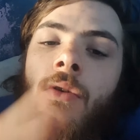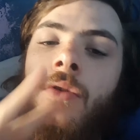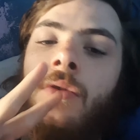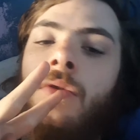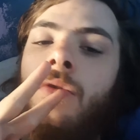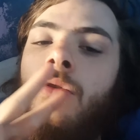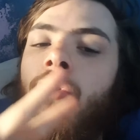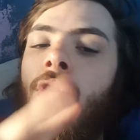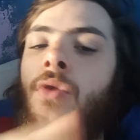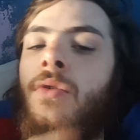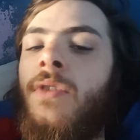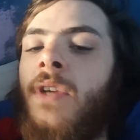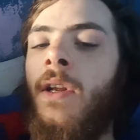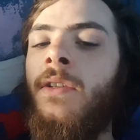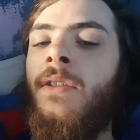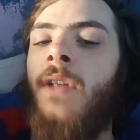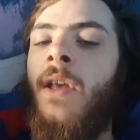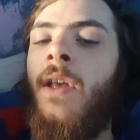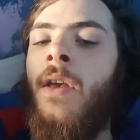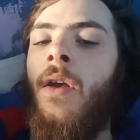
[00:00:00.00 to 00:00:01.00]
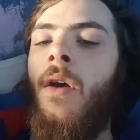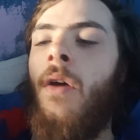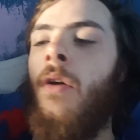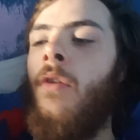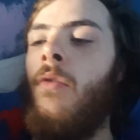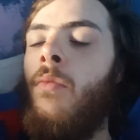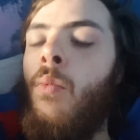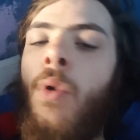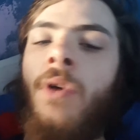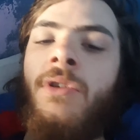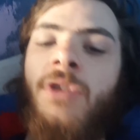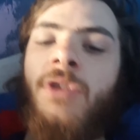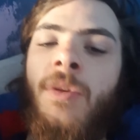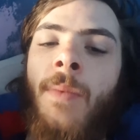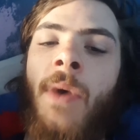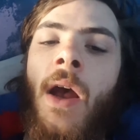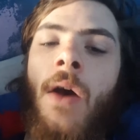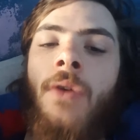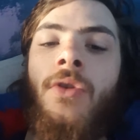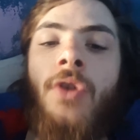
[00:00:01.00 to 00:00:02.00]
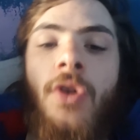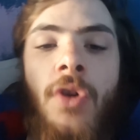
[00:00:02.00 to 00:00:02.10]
2 seconds later, walks into my house.